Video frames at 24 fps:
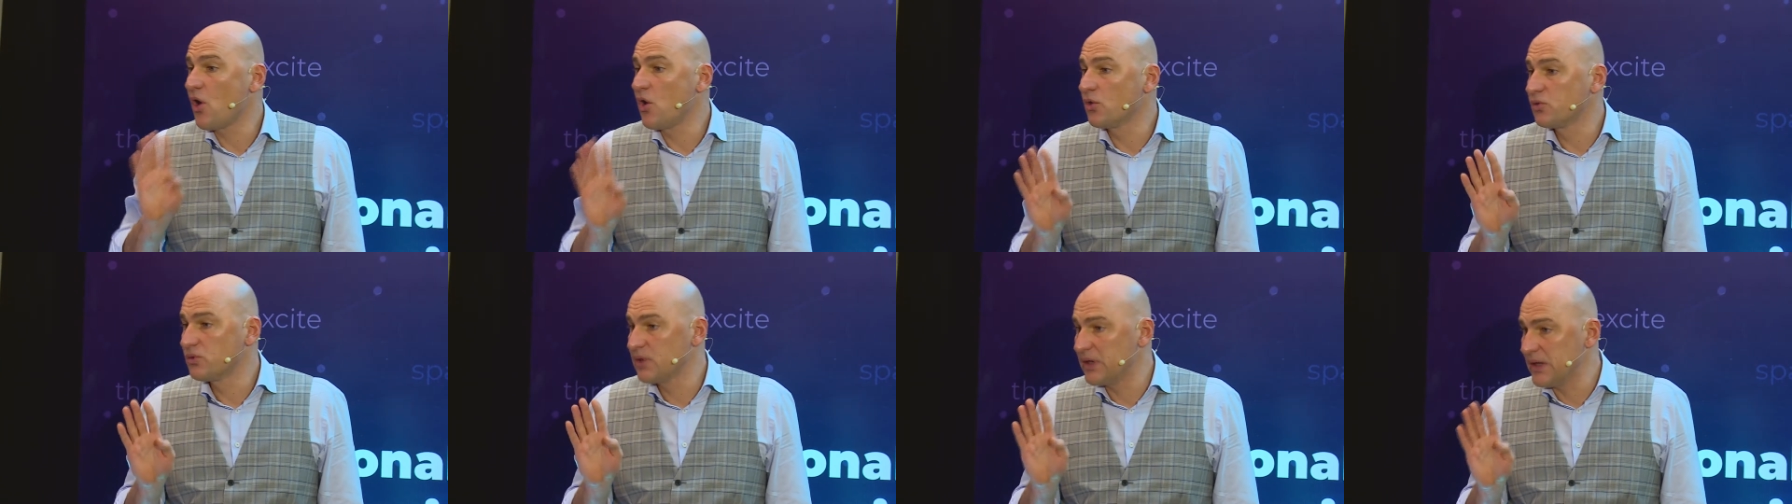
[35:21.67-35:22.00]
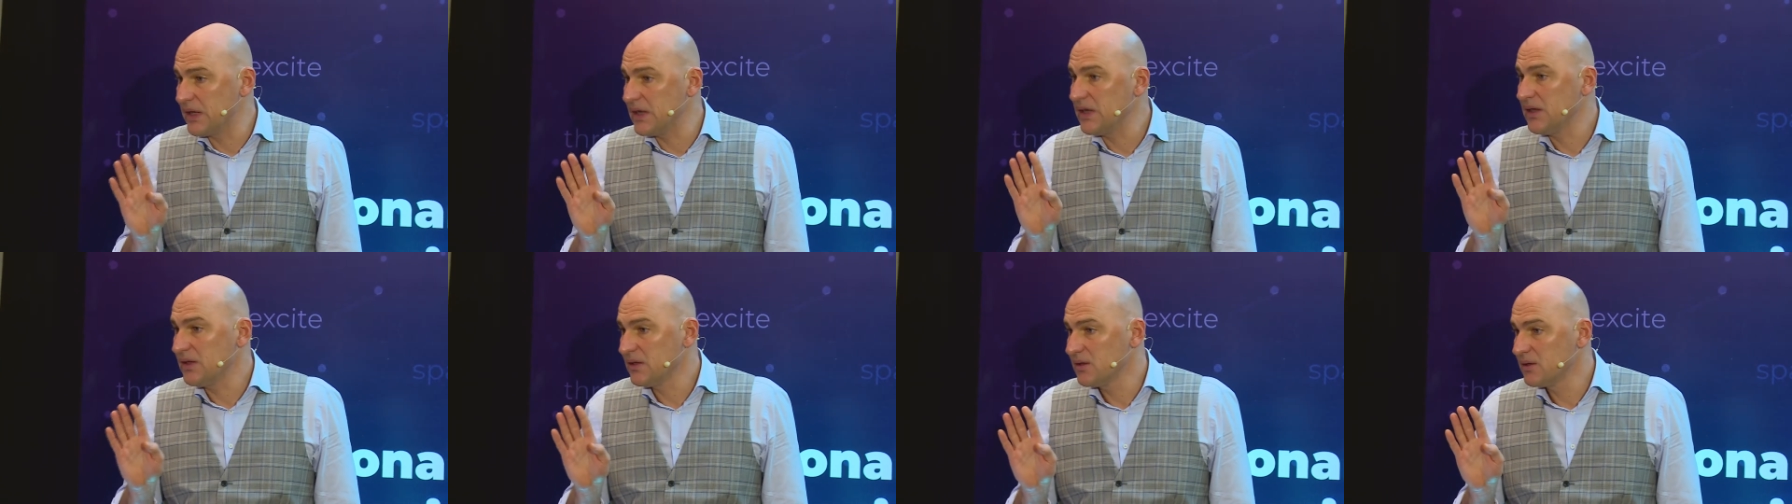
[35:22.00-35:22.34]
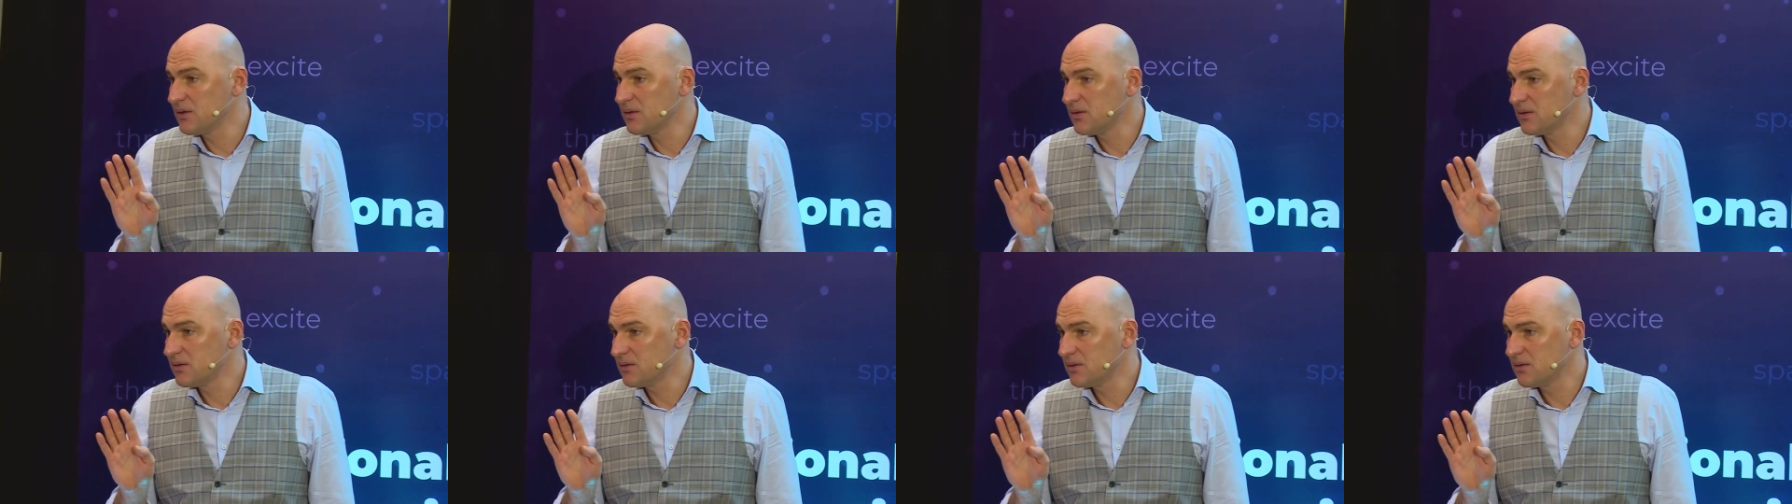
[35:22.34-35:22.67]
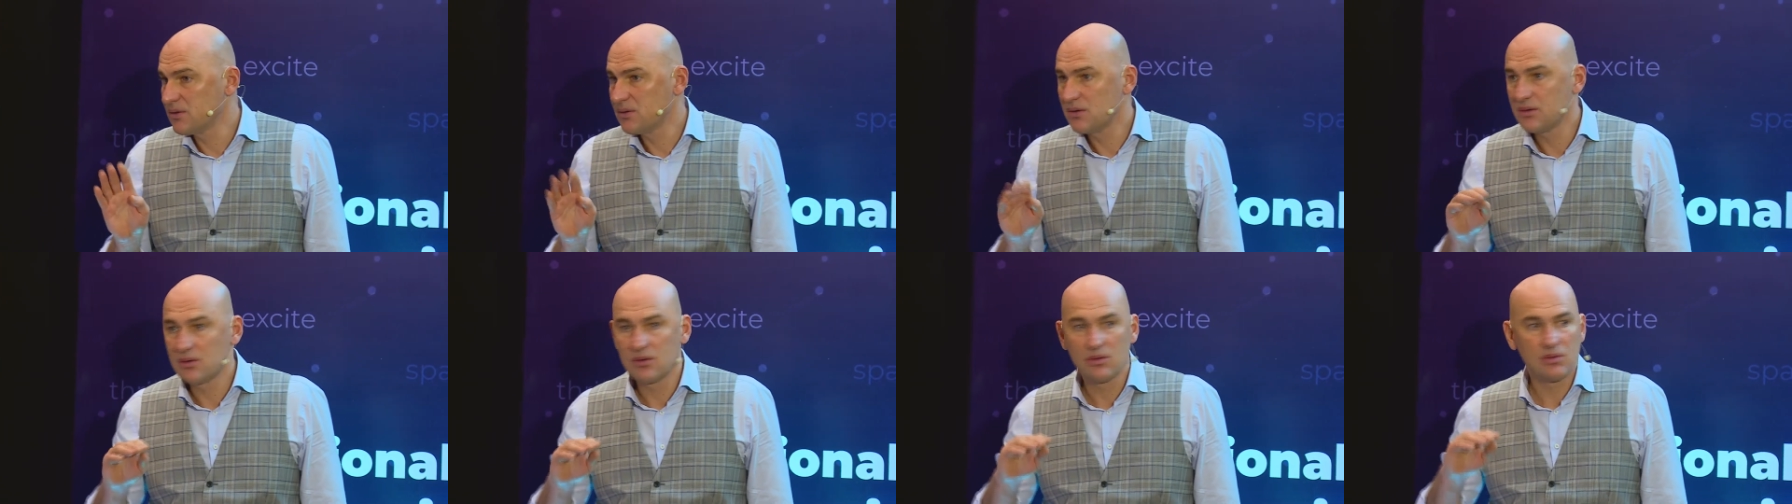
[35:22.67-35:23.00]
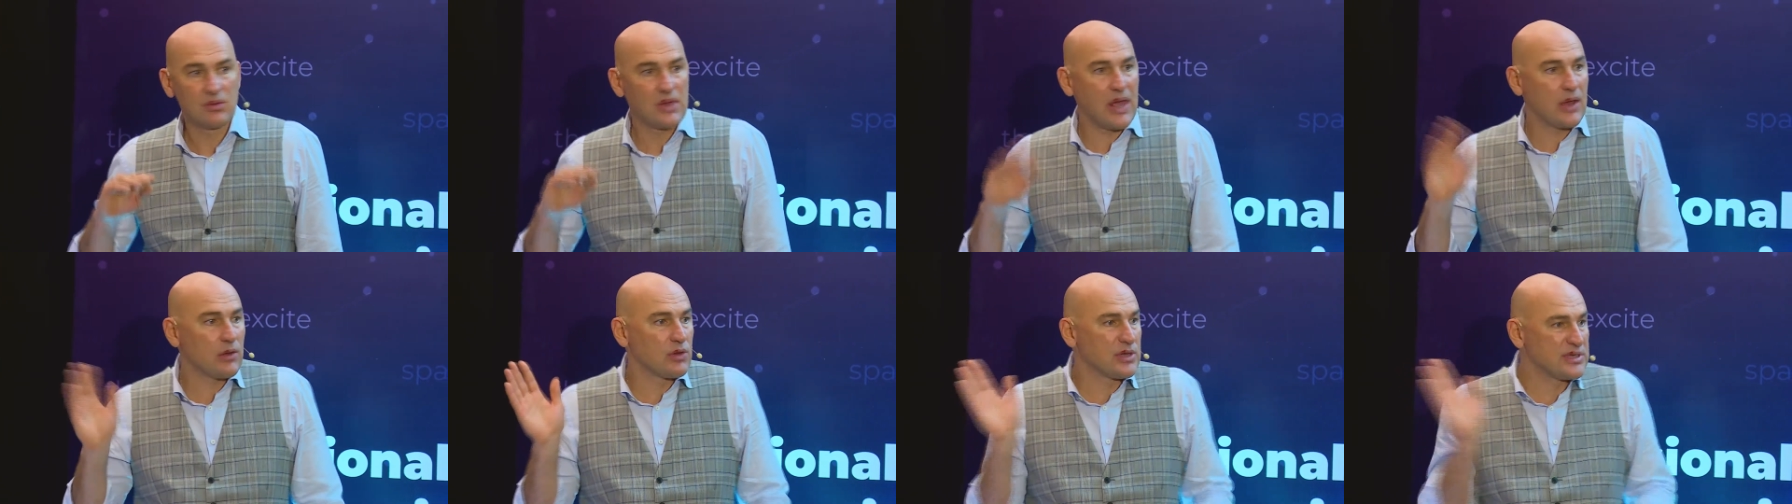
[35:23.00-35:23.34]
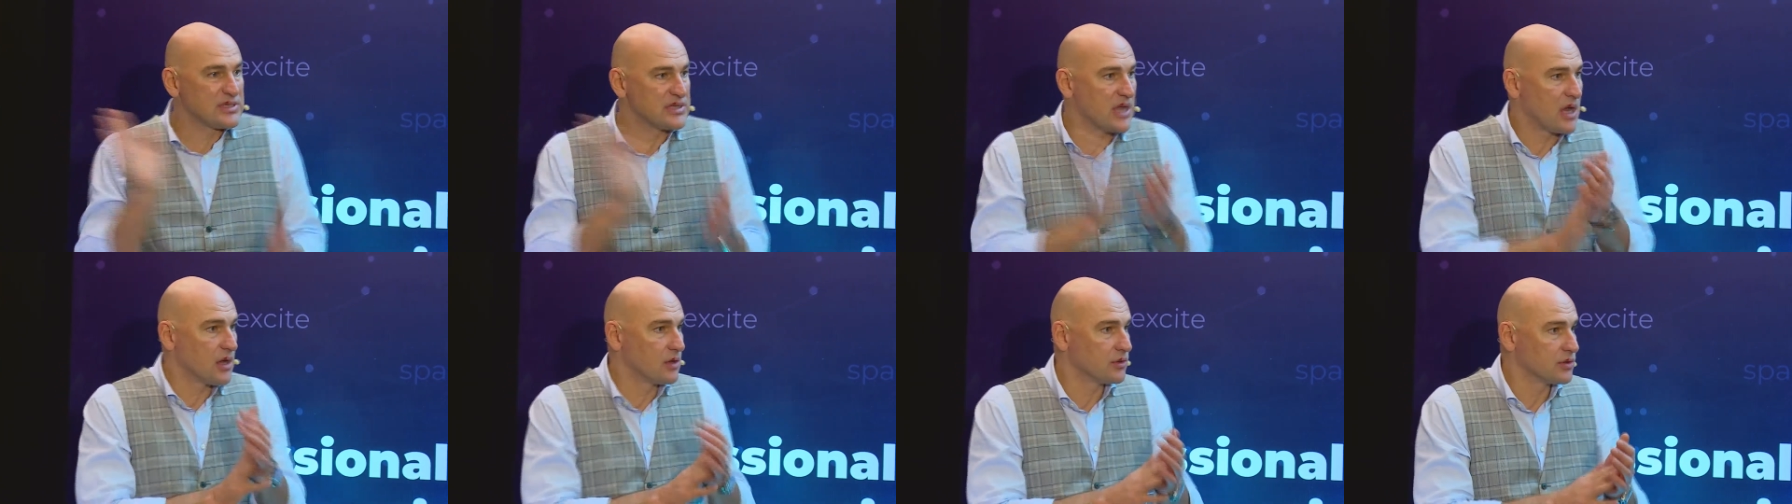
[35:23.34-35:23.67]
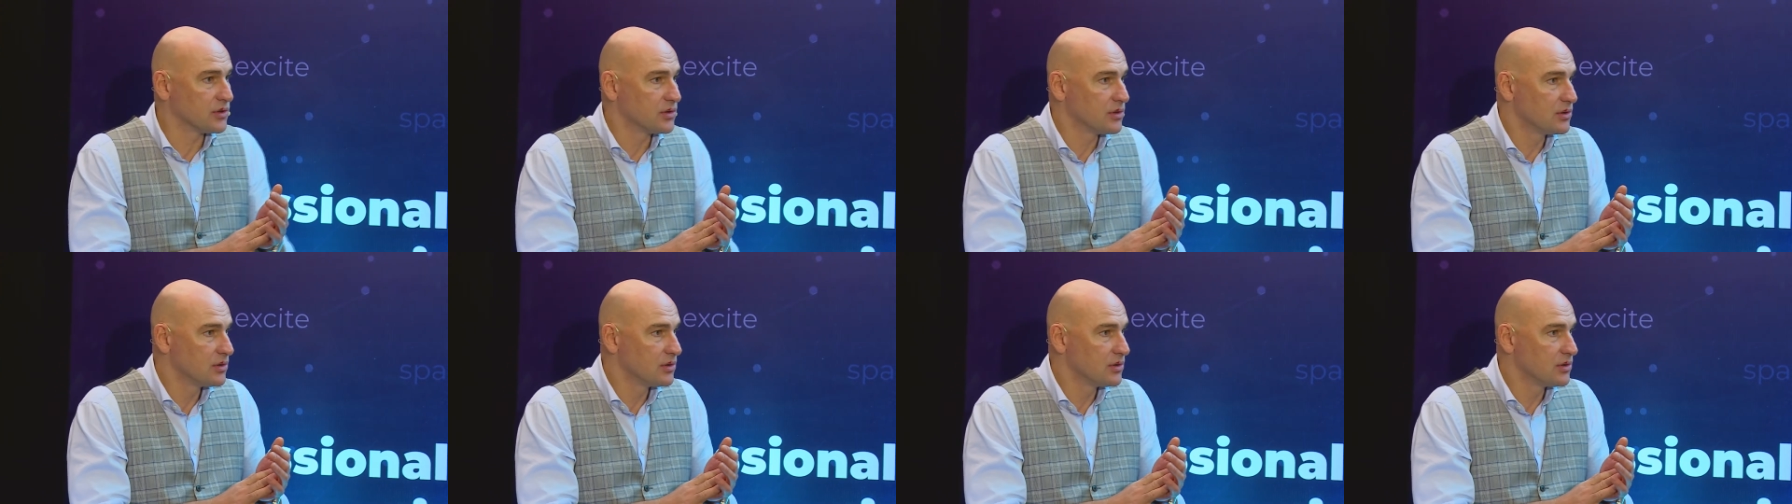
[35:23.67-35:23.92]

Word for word: only loudly sound.